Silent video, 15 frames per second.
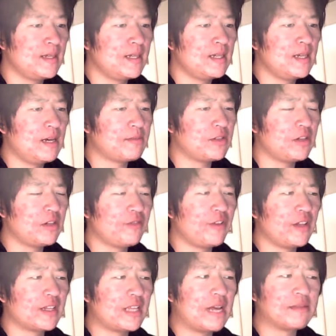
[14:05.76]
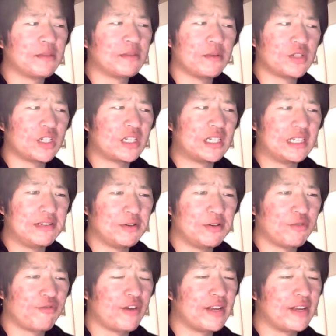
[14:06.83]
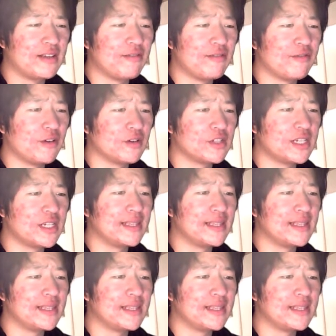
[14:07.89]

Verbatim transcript: I'm starting to feel like I'm supposed to clear Frankie first,